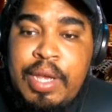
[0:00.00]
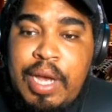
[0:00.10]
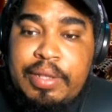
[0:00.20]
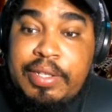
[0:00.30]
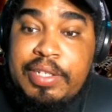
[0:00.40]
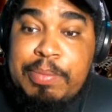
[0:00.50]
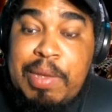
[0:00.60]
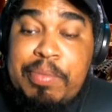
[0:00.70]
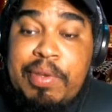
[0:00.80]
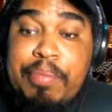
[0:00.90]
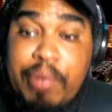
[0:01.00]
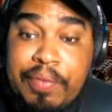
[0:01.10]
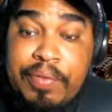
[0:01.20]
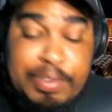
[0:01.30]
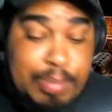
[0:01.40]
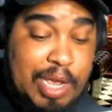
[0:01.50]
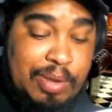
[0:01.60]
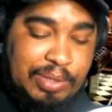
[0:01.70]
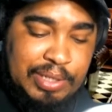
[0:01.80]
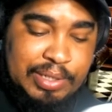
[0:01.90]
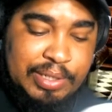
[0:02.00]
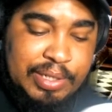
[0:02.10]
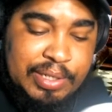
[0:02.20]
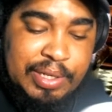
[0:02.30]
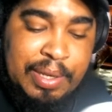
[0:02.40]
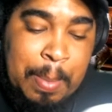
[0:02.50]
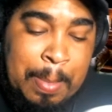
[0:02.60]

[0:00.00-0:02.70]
I think this might be a preference battle, says Cece.